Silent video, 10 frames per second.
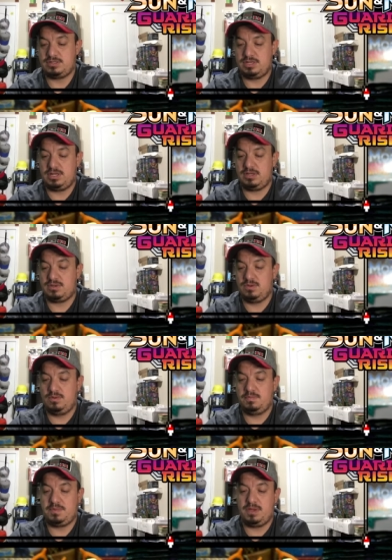
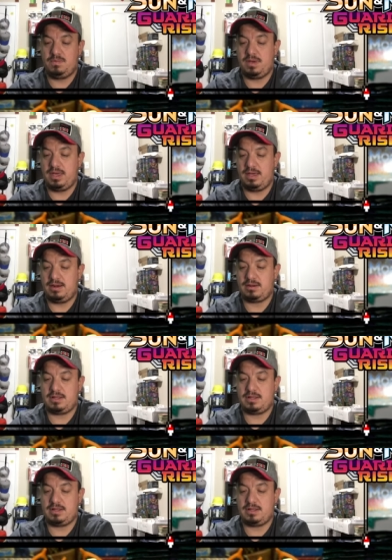Sliggoo, Bewear,